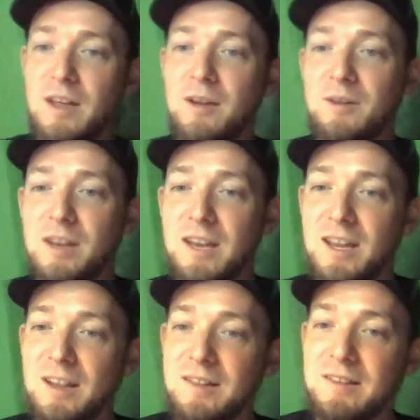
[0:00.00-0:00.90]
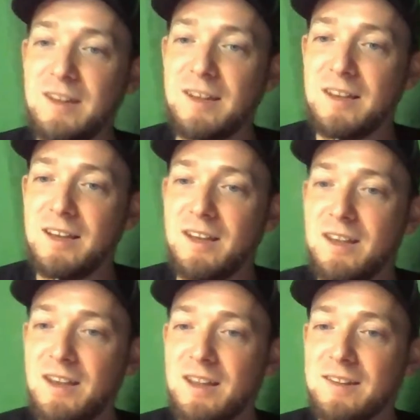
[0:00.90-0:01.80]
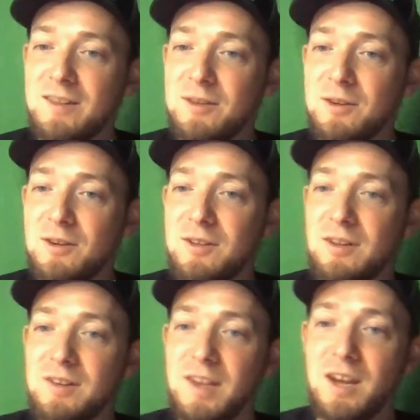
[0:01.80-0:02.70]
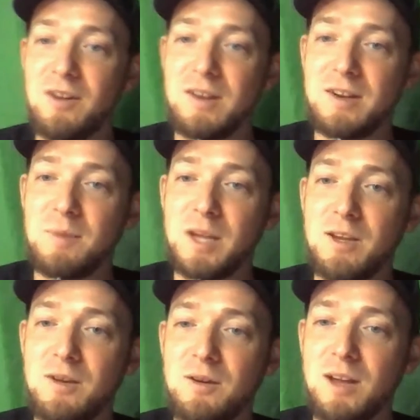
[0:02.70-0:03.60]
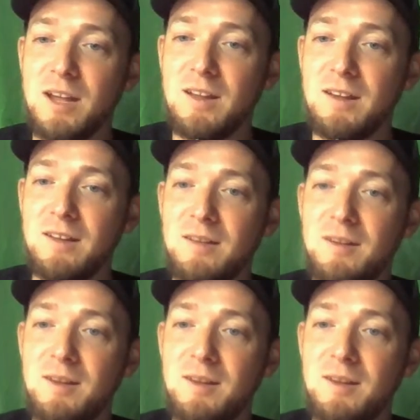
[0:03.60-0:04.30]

Oh, nice. Uh, yeah, so looks like Christian McHugh has